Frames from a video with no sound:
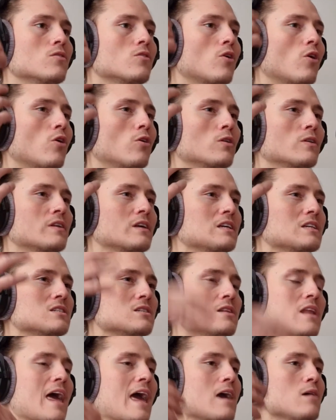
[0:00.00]
all these
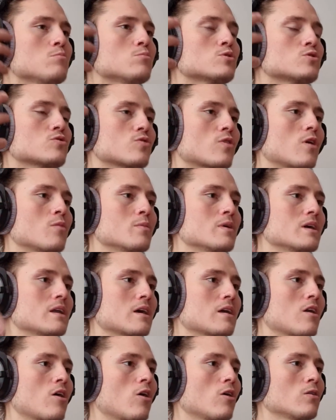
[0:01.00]
names from it
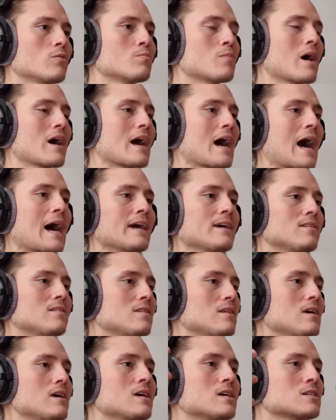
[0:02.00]
and all my
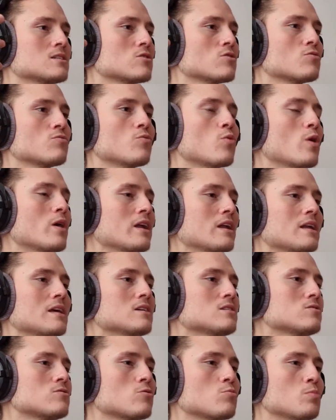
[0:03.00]
ideas of what it
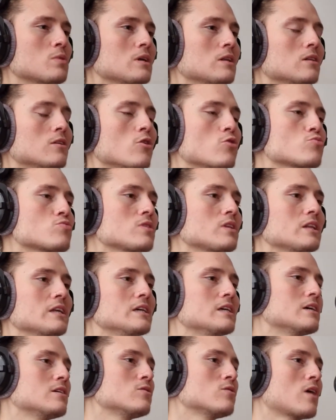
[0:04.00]
is to be
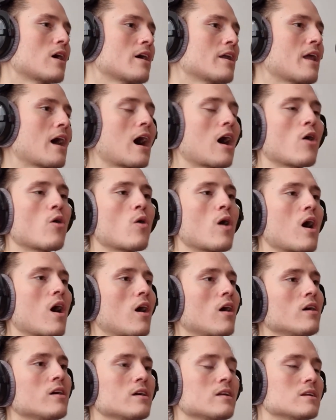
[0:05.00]
lonely and how
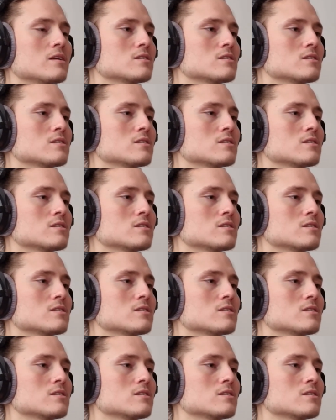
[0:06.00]
hard it